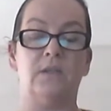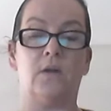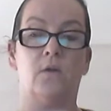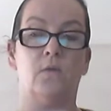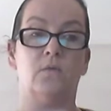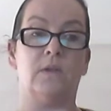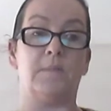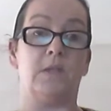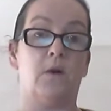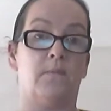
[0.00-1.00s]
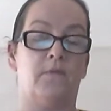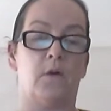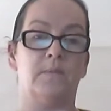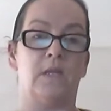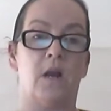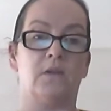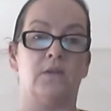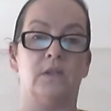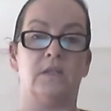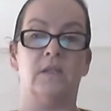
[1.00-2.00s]
So some of the top firms in
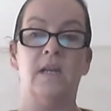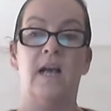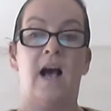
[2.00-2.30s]
London